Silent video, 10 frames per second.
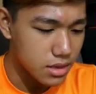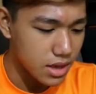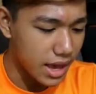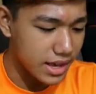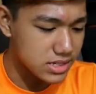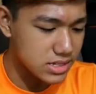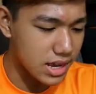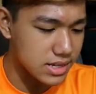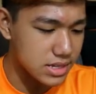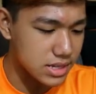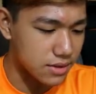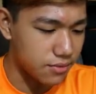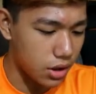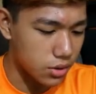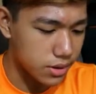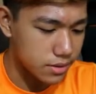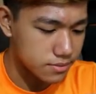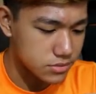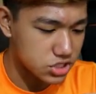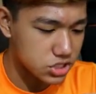I guess this guy's gonna keep following
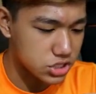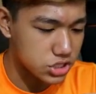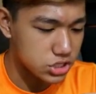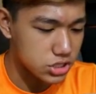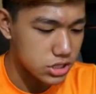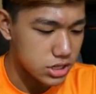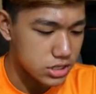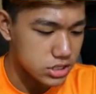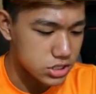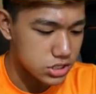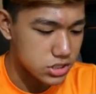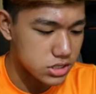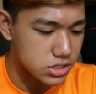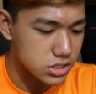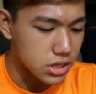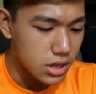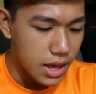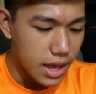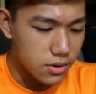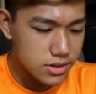Sh Shizzle miserable.
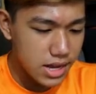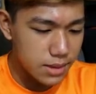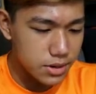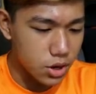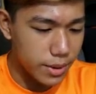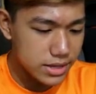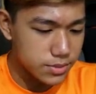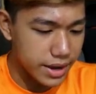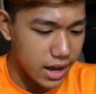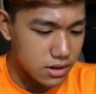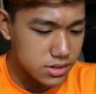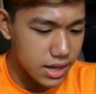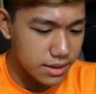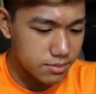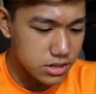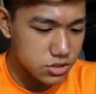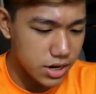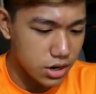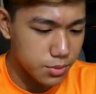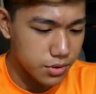Anyways, yeah, I'm gonna go back to my house. I'm gonna try
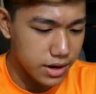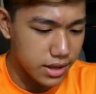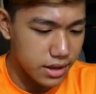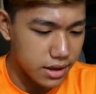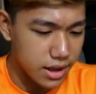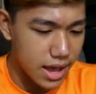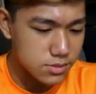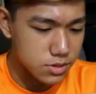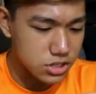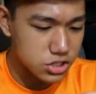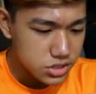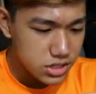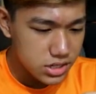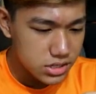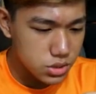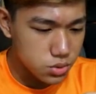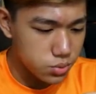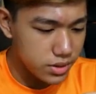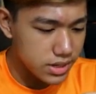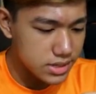to upgrade it uh, as much. Jeez
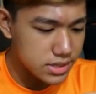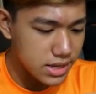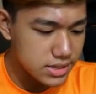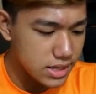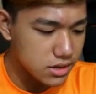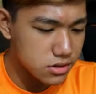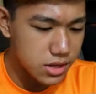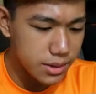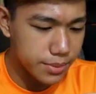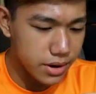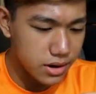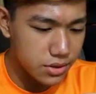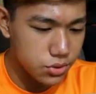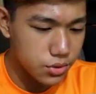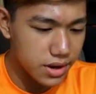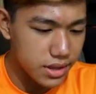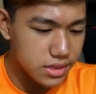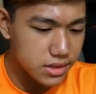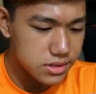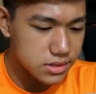Louise, they say there's like barely threat in
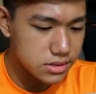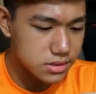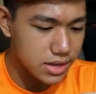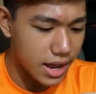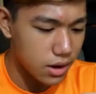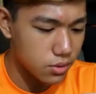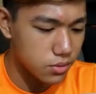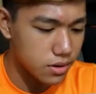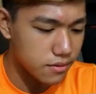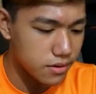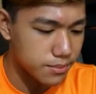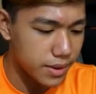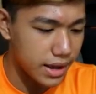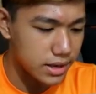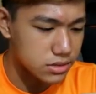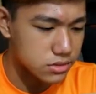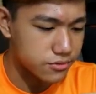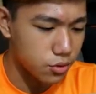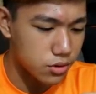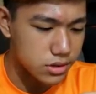this town, whatever pine
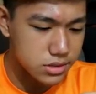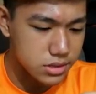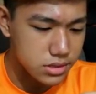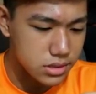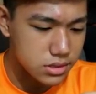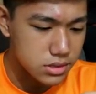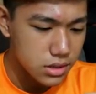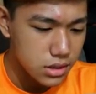forest this is.